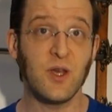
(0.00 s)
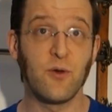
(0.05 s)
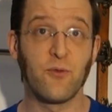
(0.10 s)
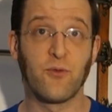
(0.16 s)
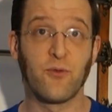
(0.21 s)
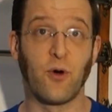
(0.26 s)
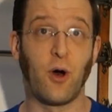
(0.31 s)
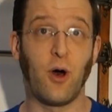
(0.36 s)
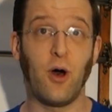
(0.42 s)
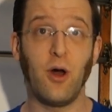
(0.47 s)

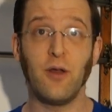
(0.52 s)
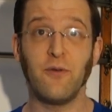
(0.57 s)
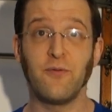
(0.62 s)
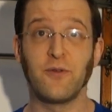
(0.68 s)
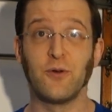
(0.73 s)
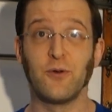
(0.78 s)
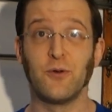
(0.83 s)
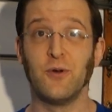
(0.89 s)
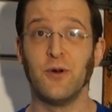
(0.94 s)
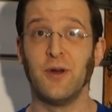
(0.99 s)
For all of
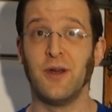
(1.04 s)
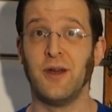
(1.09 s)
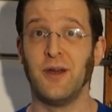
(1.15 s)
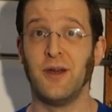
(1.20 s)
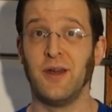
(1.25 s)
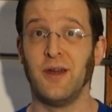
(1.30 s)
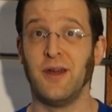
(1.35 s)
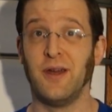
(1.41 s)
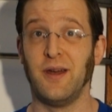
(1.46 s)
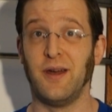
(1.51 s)
you
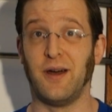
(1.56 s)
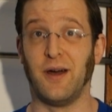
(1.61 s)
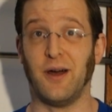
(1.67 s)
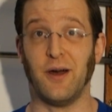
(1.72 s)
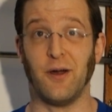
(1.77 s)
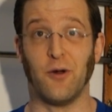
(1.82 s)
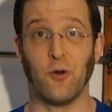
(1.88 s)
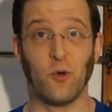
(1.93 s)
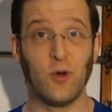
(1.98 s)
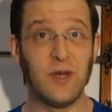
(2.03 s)

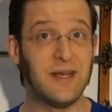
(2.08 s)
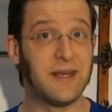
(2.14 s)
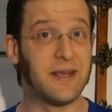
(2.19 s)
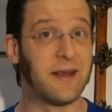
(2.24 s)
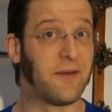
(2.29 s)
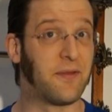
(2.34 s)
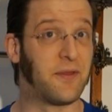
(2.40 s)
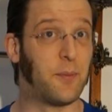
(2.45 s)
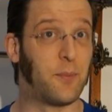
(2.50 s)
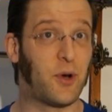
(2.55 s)
uh,
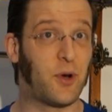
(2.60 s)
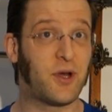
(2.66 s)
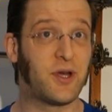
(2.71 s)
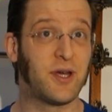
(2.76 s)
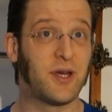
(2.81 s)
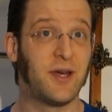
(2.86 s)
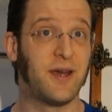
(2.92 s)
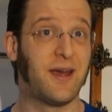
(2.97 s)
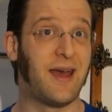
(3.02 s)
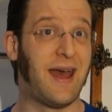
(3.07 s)
reading the book
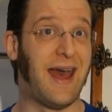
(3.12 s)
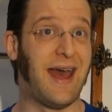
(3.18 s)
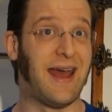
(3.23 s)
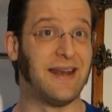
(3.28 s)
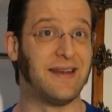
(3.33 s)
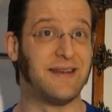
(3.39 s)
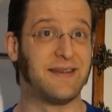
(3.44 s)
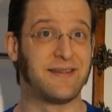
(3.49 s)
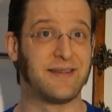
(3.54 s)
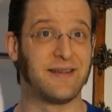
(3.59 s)

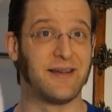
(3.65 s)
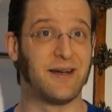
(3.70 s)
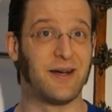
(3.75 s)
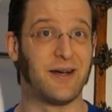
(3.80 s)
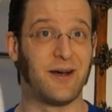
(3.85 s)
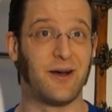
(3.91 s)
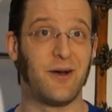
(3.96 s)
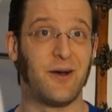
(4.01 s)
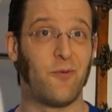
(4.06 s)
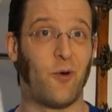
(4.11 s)
and
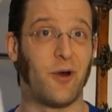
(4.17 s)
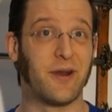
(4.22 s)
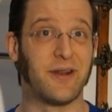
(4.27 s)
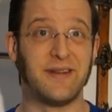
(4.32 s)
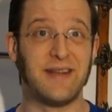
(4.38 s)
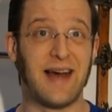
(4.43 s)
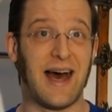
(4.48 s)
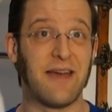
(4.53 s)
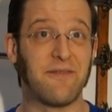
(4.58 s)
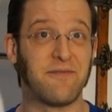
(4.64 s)
uh, want to
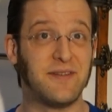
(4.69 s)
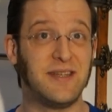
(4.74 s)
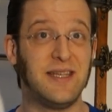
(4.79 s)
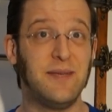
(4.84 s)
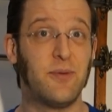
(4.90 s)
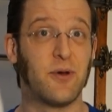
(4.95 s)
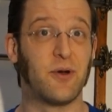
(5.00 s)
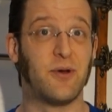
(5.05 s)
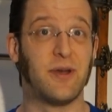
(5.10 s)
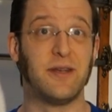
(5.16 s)
dive
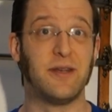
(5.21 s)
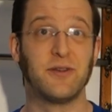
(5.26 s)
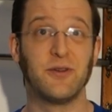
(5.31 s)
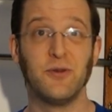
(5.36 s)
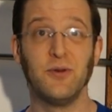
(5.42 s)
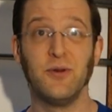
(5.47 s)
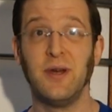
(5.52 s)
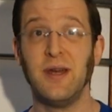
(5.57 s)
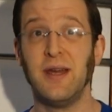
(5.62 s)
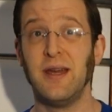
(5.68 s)
deeper
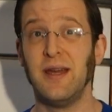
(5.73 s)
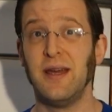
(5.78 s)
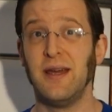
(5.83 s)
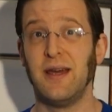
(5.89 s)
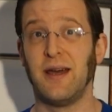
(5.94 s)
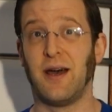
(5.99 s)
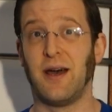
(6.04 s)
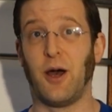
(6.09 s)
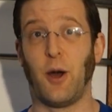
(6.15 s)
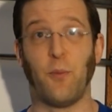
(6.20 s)
into,
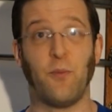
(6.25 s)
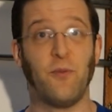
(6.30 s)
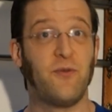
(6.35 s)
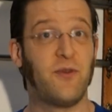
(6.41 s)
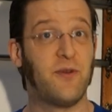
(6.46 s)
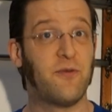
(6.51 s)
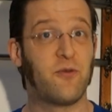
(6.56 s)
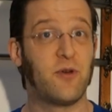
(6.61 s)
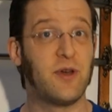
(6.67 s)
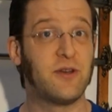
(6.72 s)
um,
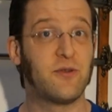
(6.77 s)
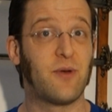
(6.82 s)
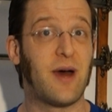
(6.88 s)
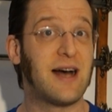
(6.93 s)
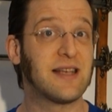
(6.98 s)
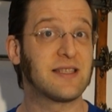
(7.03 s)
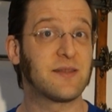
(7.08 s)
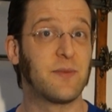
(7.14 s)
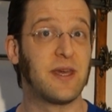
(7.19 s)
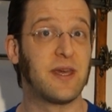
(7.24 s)
feel free to
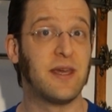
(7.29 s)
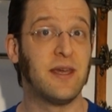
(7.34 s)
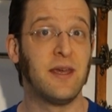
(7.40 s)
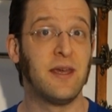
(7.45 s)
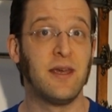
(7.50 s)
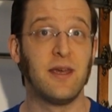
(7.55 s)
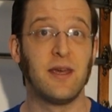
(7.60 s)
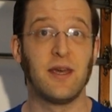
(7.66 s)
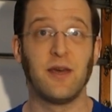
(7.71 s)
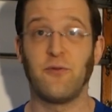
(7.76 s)
ask me
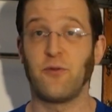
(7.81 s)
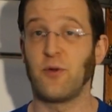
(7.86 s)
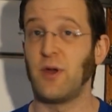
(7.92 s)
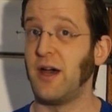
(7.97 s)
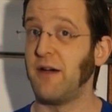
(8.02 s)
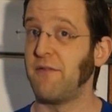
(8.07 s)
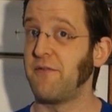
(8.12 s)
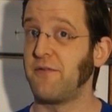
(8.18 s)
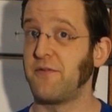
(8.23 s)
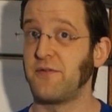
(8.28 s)
if you
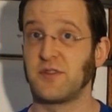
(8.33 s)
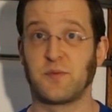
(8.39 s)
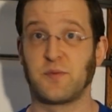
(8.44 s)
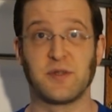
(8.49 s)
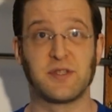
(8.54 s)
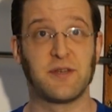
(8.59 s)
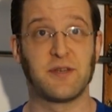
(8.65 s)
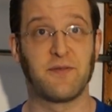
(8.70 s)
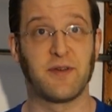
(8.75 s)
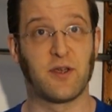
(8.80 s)
have
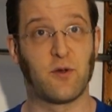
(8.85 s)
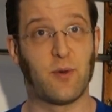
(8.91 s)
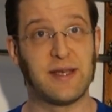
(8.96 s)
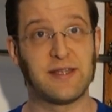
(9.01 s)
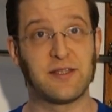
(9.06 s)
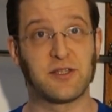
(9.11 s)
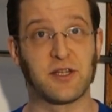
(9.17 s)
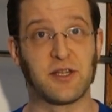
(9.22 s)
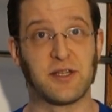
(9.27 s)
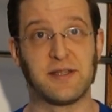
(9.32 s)
specific
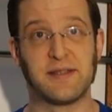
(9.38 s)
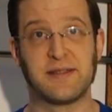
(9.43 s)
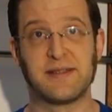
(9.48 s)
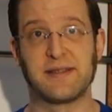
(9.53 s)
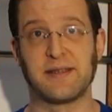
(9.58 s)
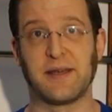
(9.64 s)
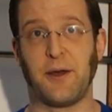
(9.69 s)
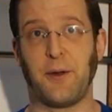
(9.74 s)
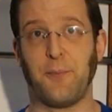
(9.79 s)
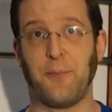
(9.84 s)

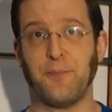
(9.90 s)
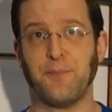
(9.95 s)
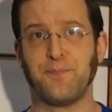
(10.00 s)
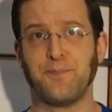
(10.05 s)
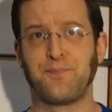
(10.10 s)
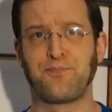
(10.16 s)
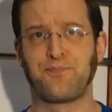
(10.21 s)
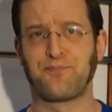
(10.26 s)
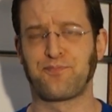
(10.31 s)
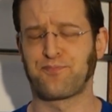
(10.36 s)
questions. Um,
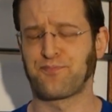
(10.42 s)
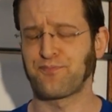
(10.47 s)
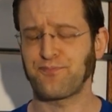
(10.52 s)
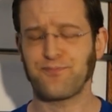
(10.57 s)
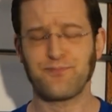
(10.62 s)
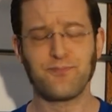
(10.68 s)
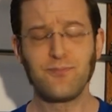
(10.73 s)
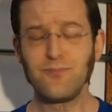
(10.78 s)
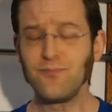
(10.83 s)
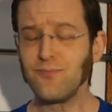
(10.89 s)

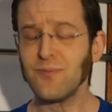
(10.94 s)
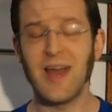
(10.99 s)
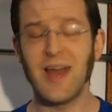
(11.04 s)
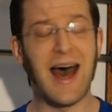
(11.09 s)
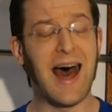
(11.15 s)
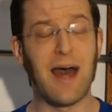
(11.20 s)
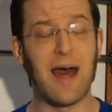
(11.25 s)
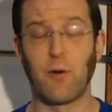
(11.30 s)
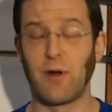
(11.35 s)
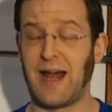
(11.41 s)

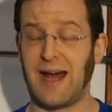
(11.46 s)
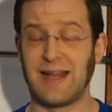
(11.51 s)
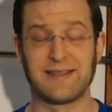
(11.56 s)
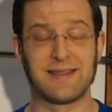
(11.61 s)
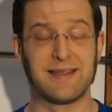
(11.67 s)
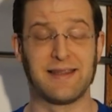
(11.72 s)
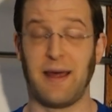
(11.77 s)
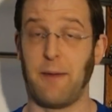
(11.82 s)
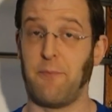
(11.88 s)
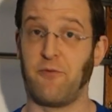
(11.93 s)
I will
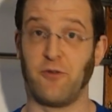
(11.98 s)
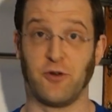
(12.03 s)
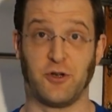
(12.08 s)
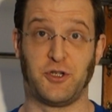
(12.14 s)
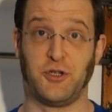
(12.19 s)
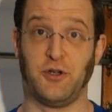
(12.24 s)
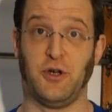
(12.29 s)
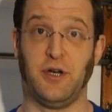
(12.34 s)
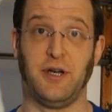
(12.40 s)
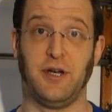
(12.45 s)
answer them for
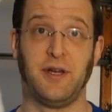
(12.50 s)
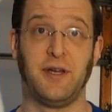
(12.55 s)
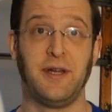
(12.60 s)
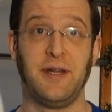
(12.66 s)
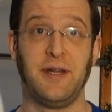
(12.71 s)
sure.